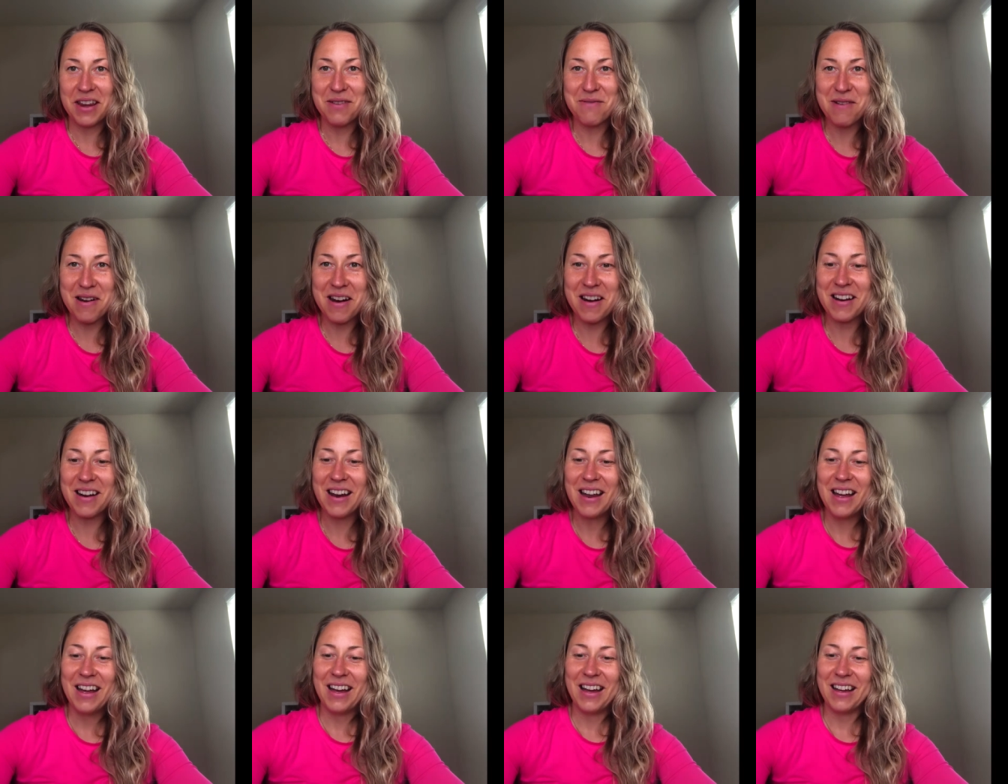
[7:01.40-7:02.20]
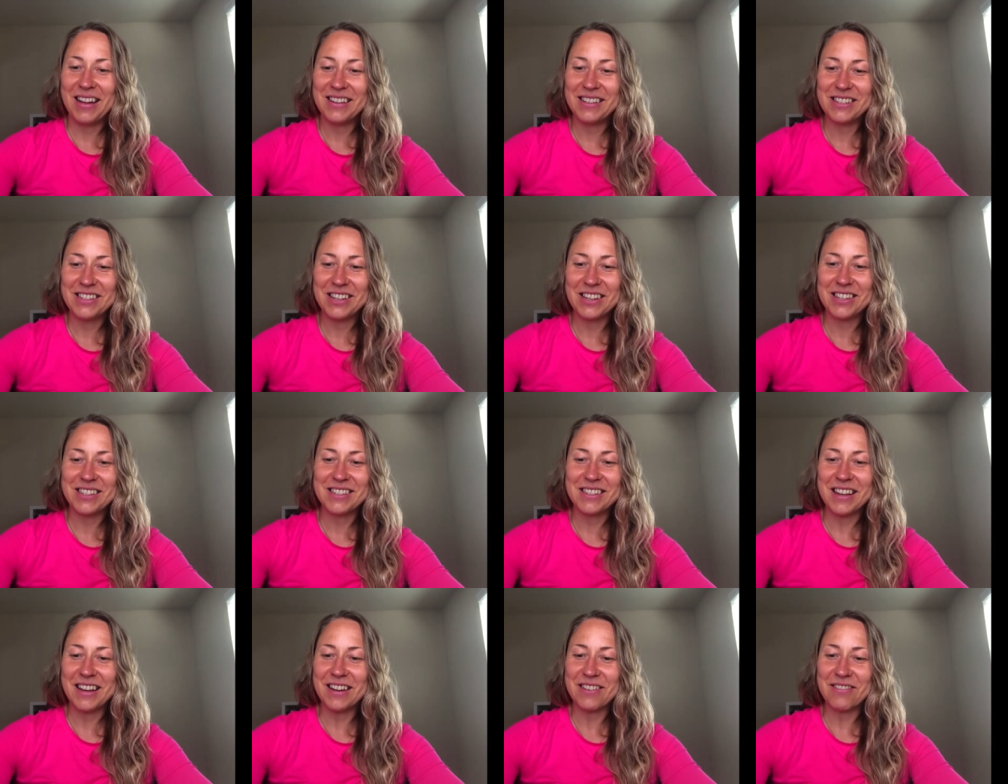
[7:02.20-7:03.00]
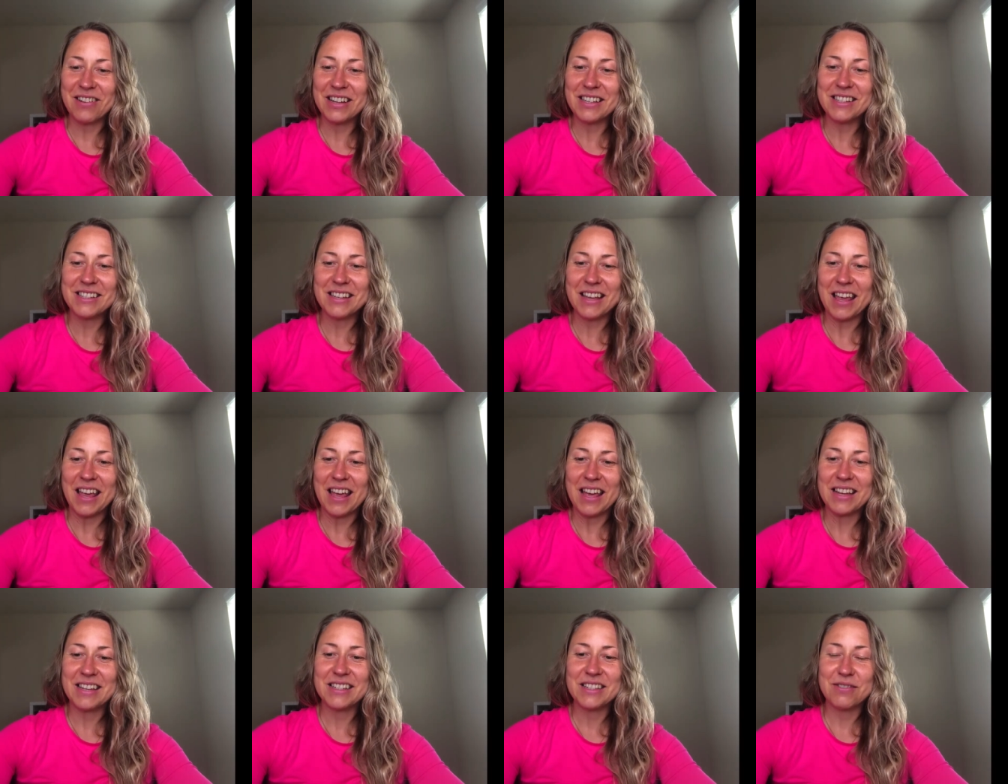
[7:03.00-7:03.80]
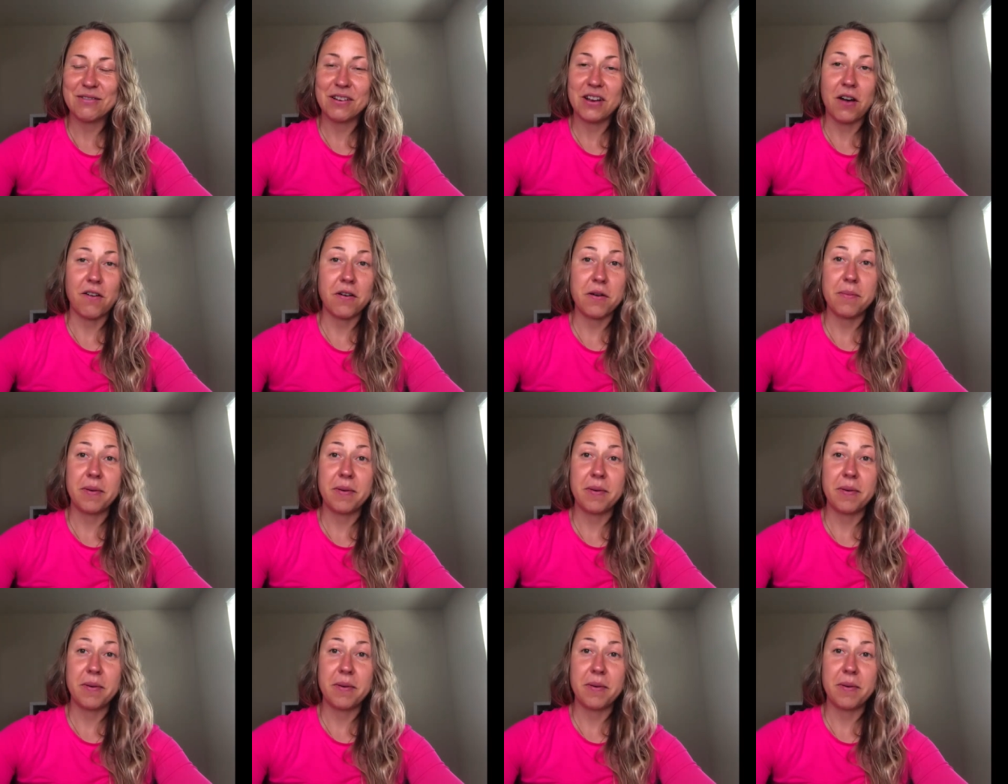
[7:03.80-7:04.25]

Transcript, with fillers: anywhere and just uh, rest and recover.